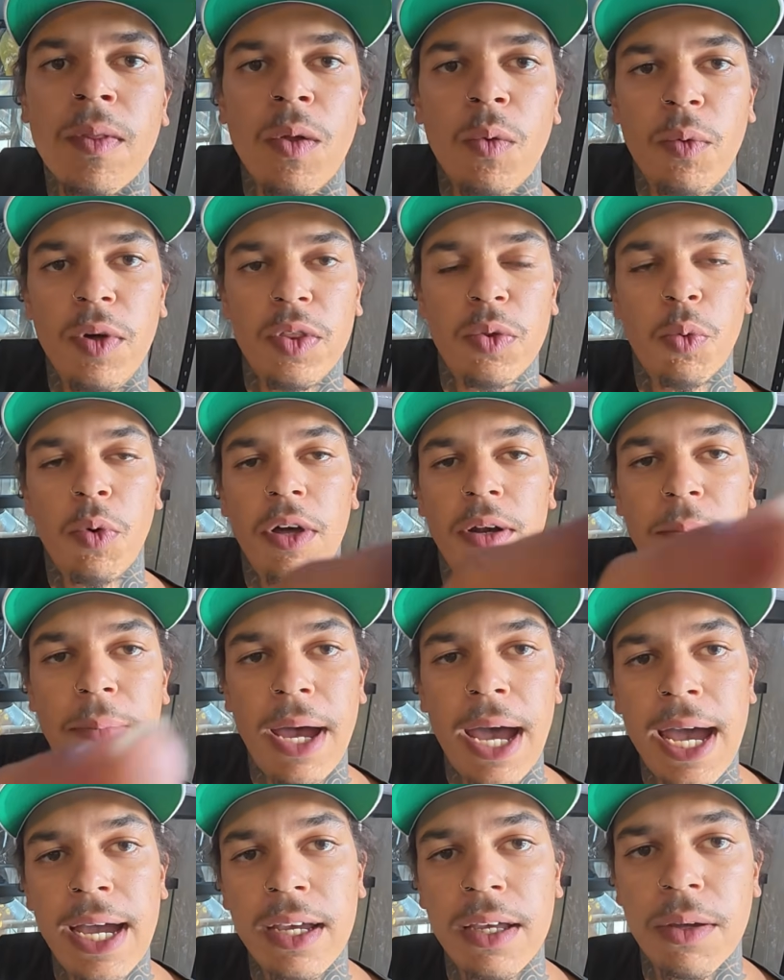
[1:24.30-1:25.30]
with one
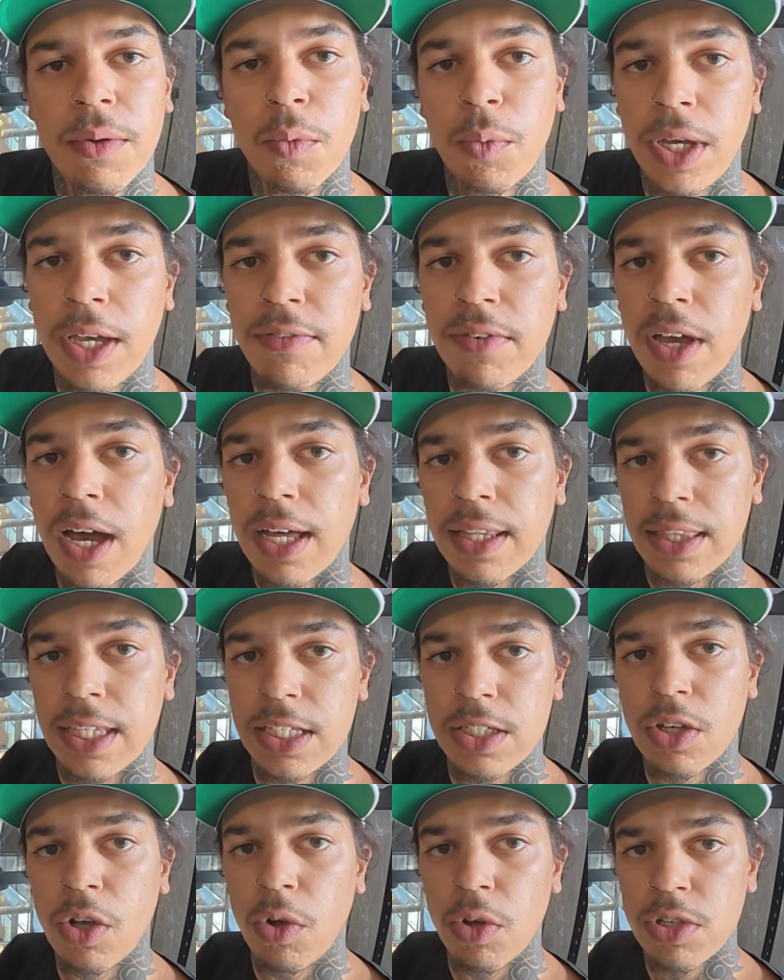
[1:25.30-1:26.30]
bag, we have got
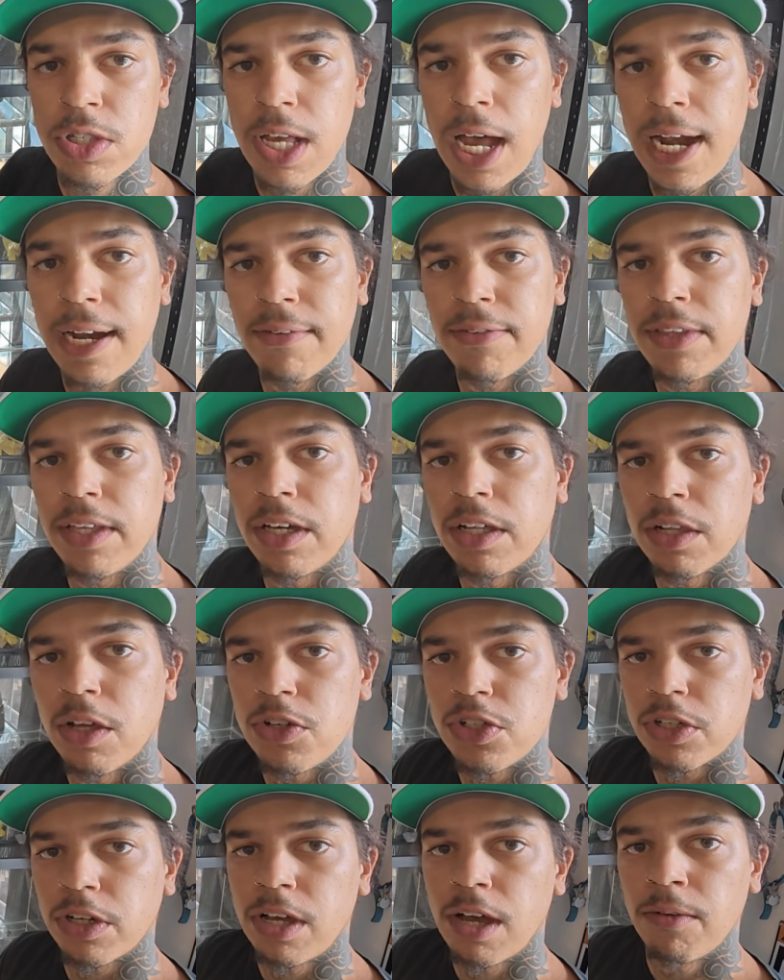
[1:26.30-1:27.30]
this whole side of the
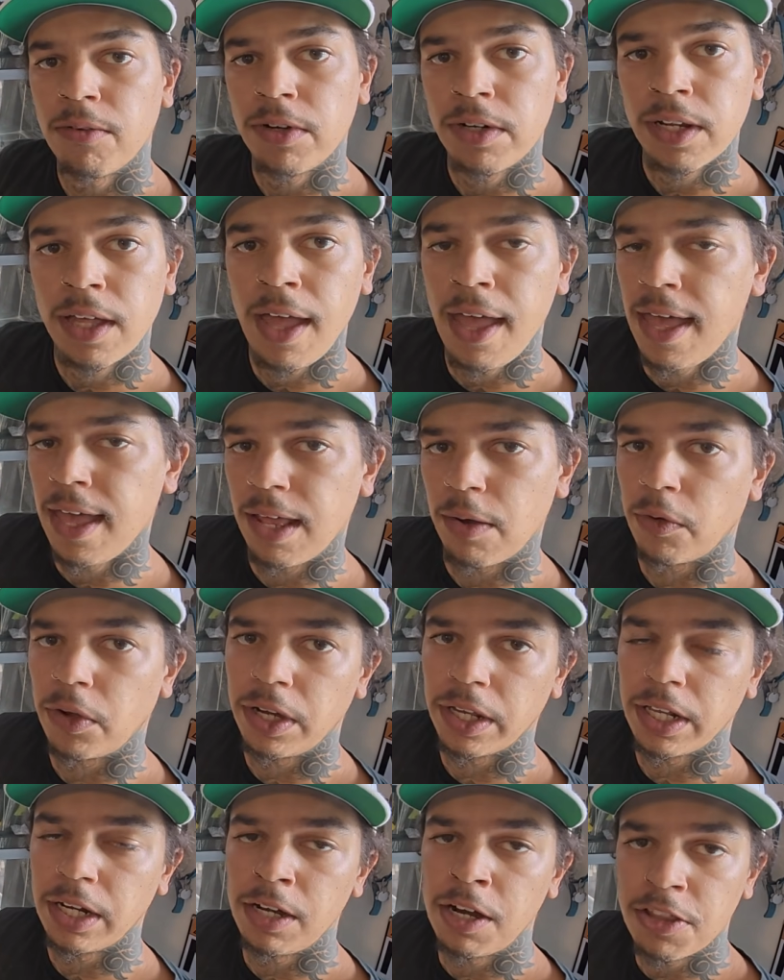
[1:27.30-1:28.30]
enclosure covered. We're
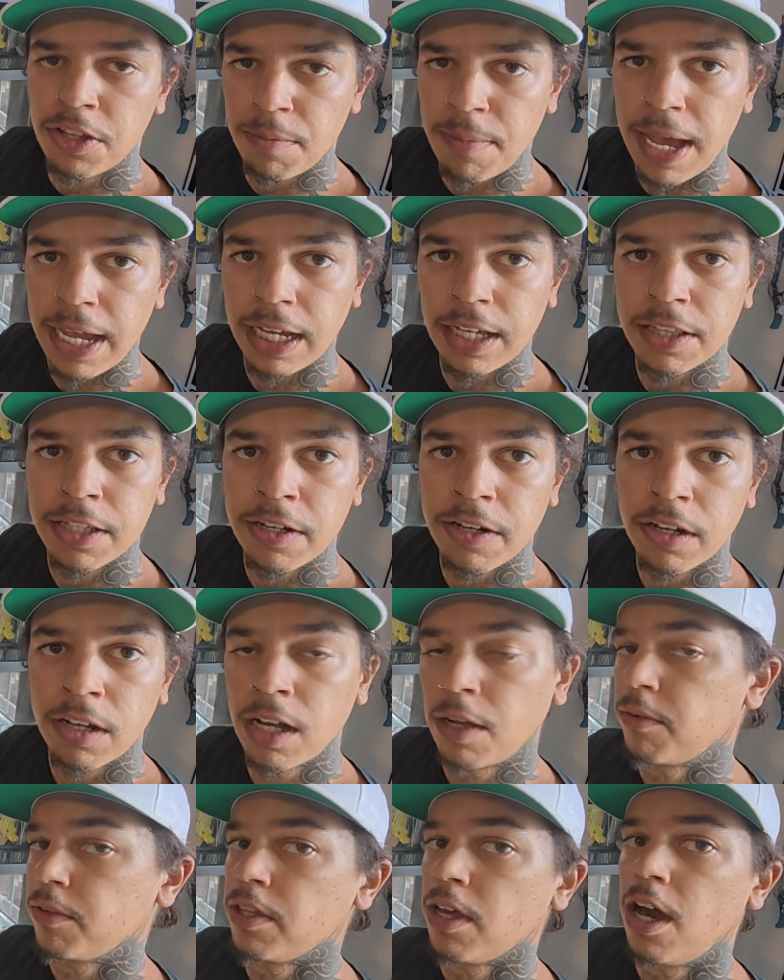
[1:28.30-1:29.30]
going to get another bag in there and
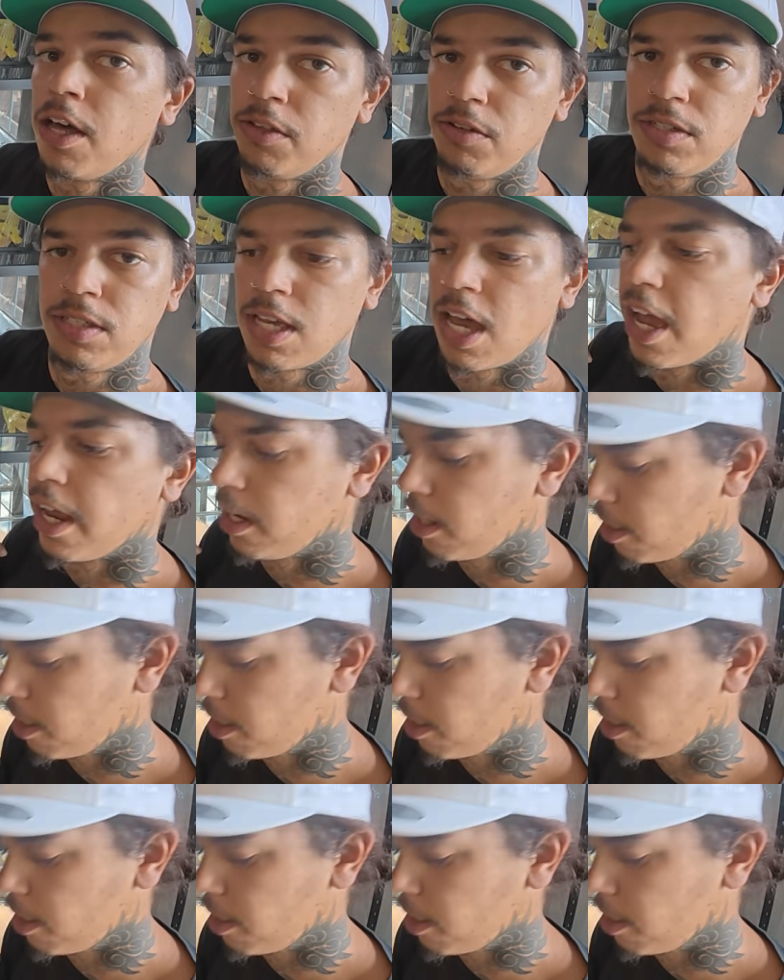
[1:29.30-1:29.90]
cover the other side.